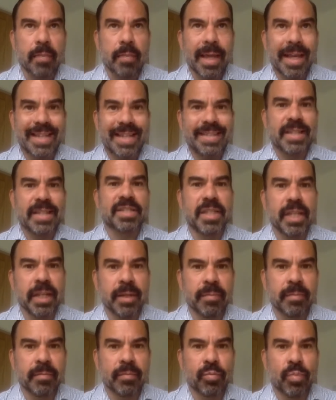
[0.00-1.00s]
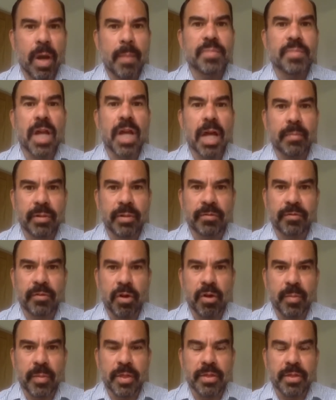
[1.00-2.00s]
existing website
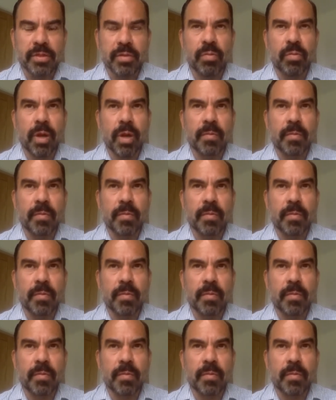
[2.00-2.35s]
performance or